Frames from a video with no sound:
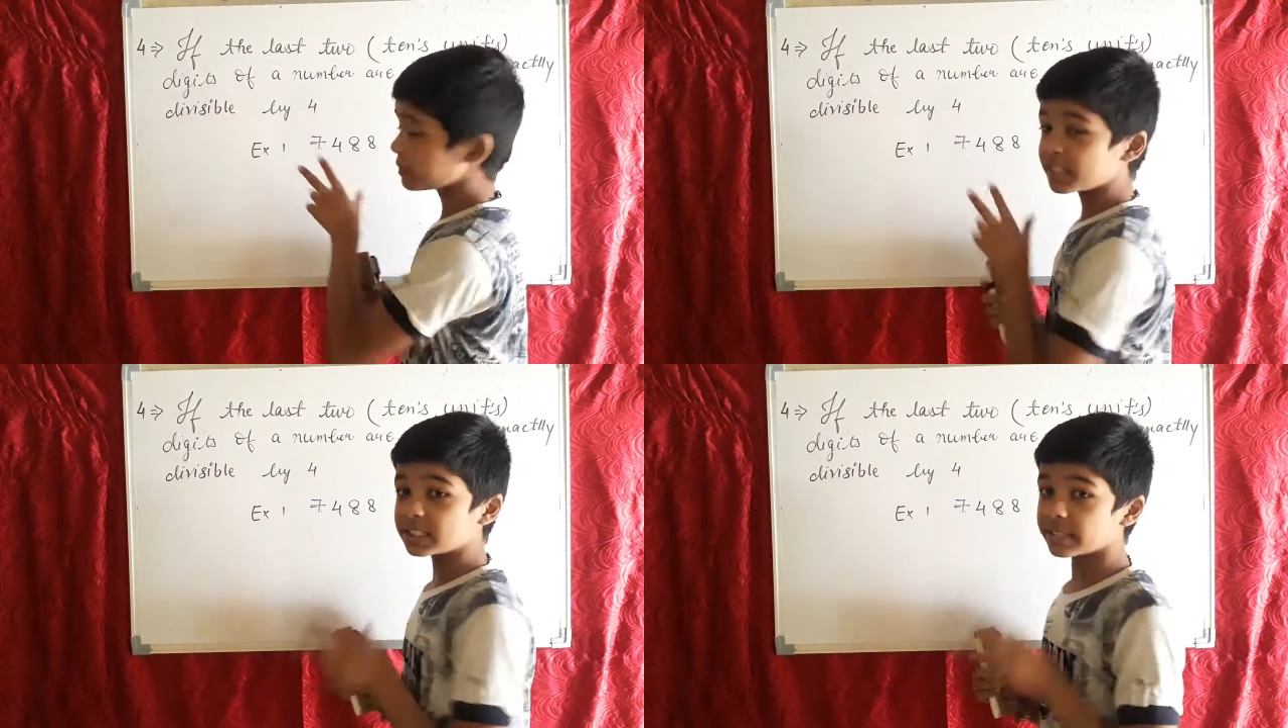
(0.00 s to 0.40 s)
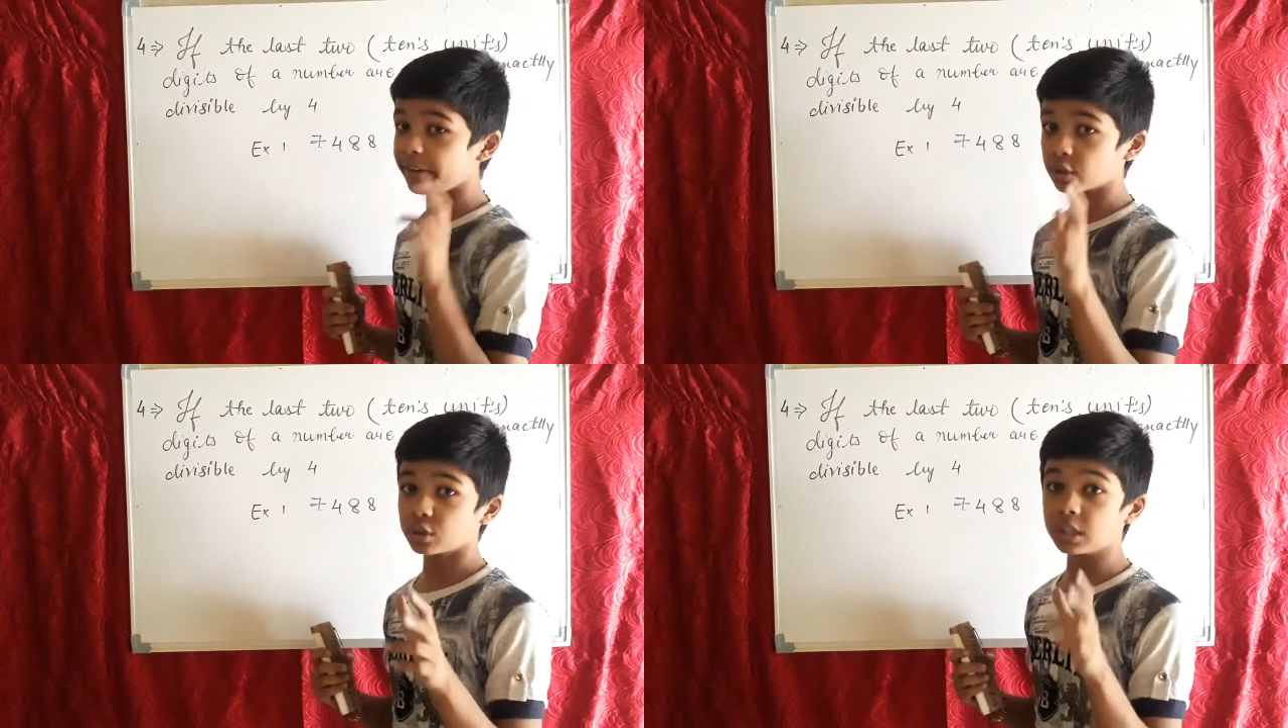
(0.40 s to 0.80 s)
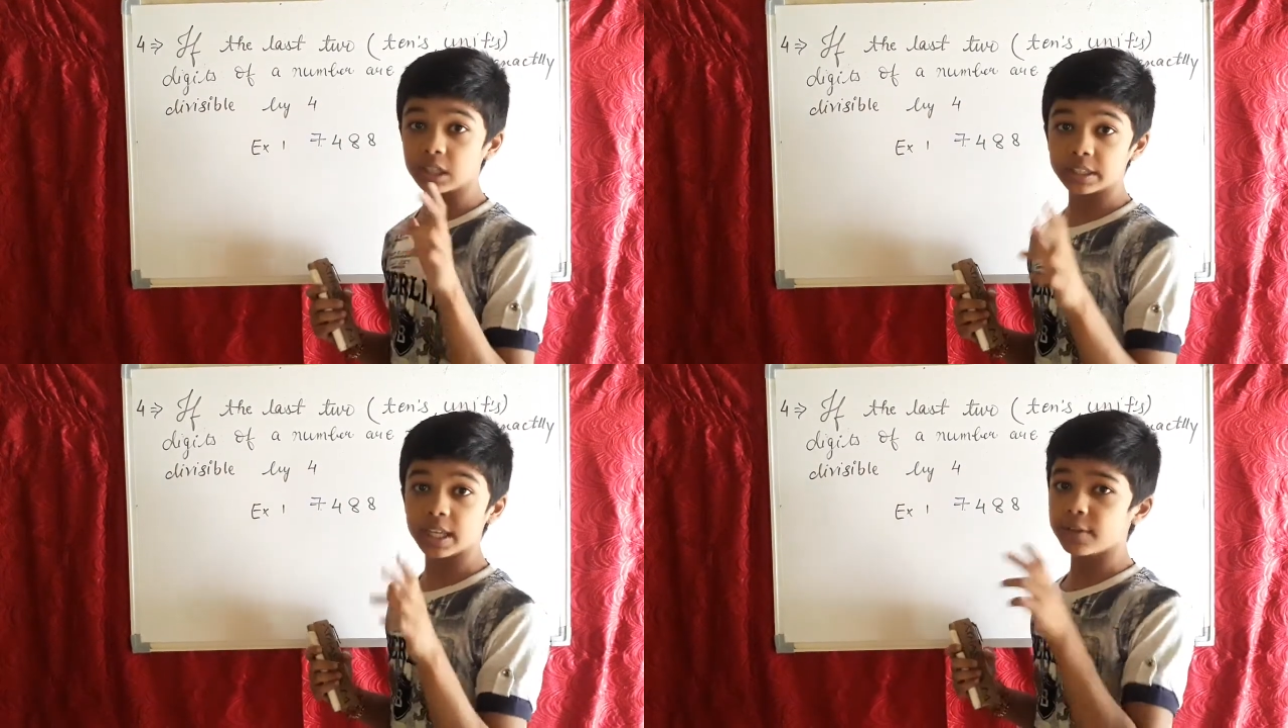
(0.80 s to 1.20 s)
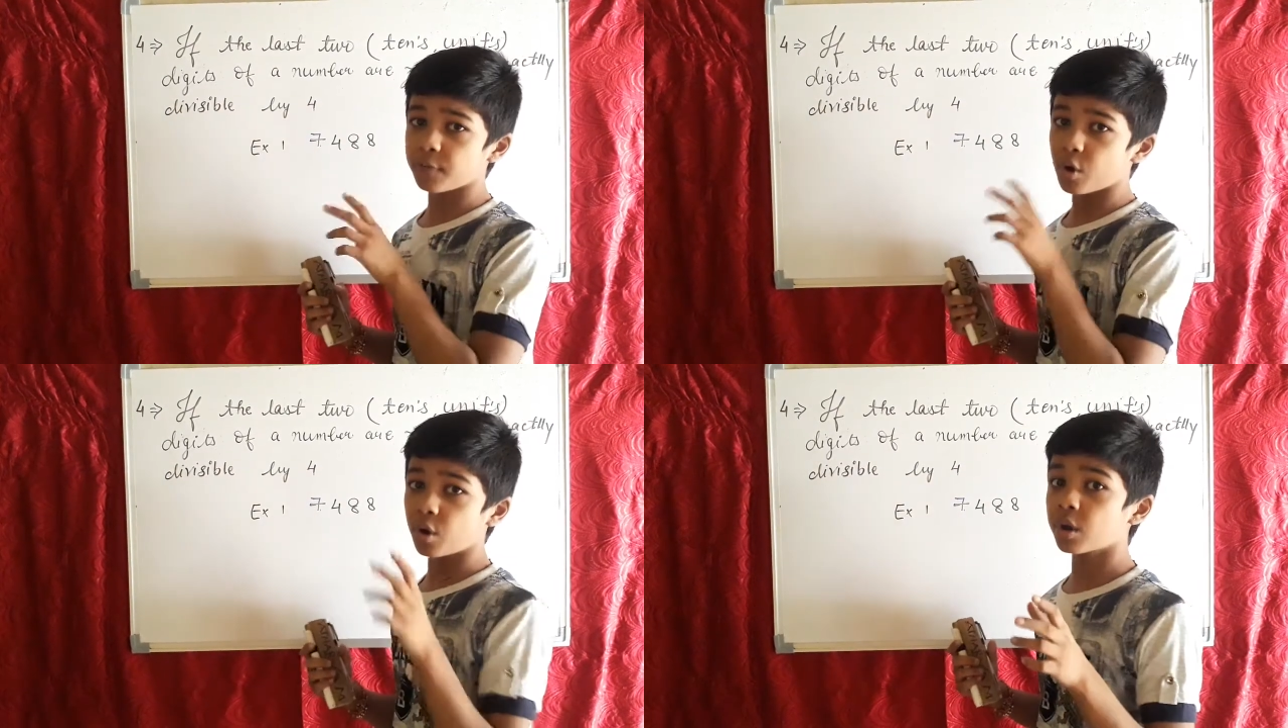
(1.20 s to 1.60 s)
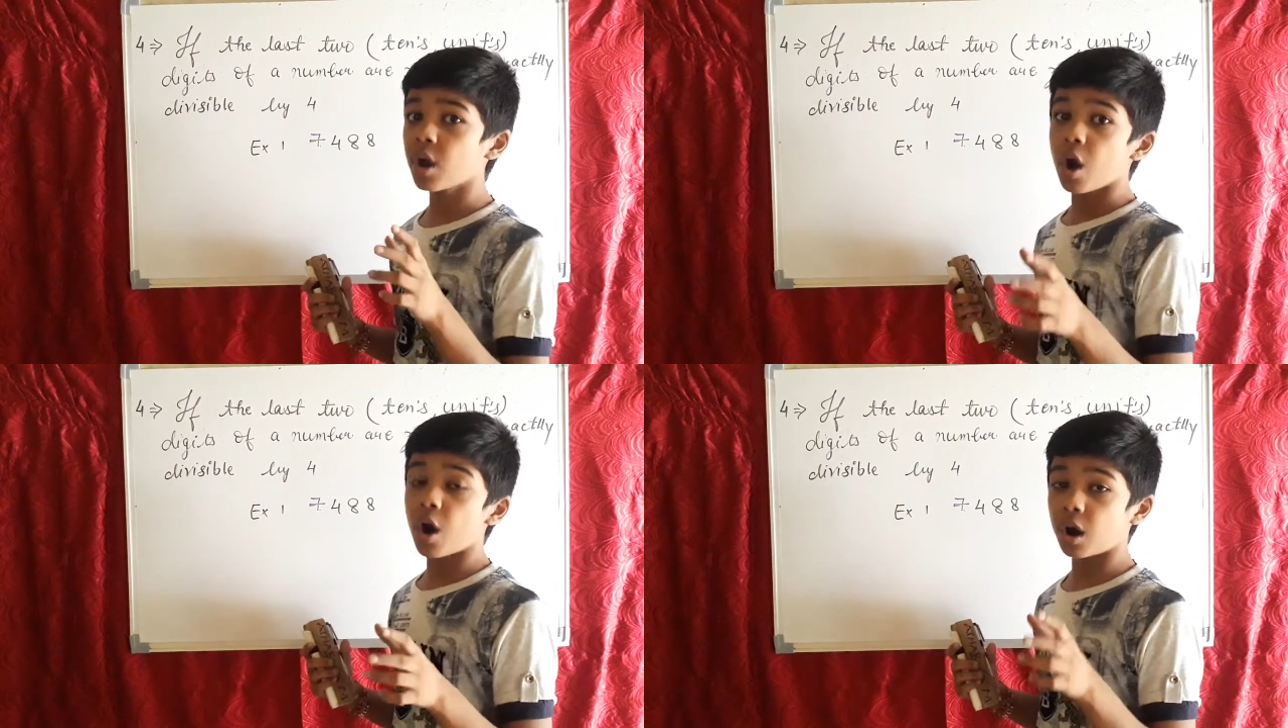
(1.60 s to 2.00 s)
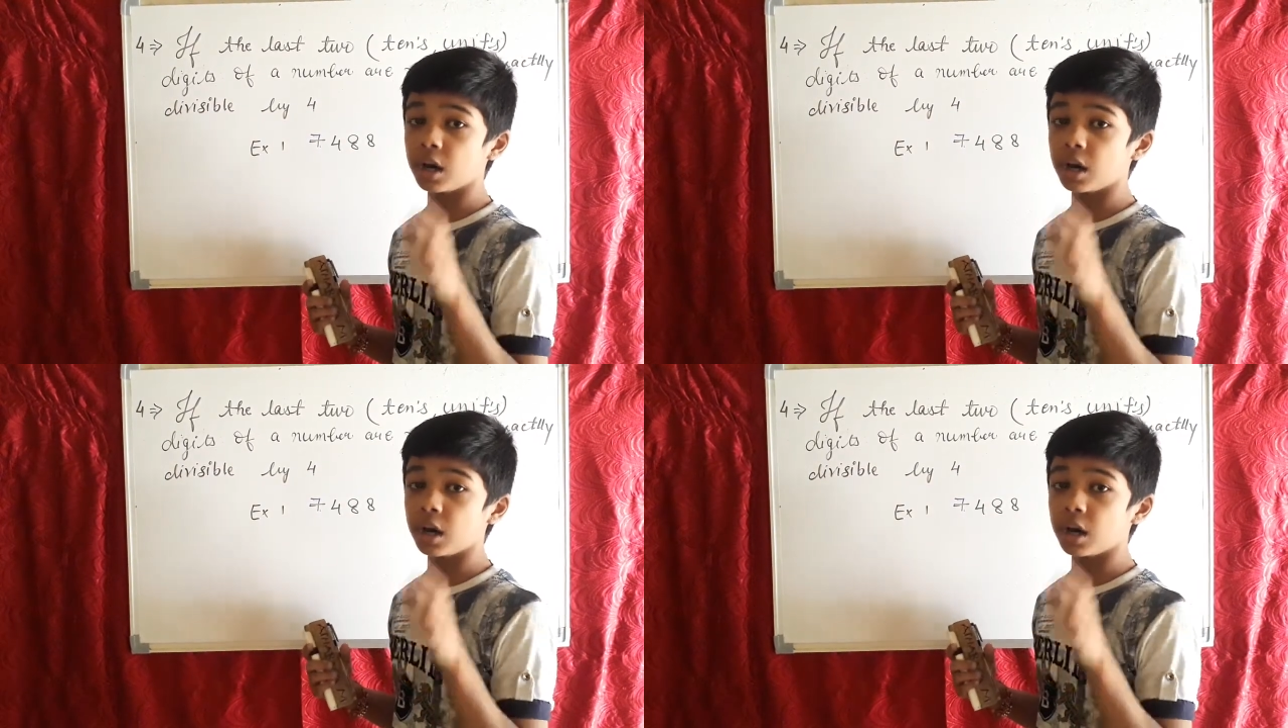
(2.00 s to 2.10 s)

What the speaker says: is given 3 4 or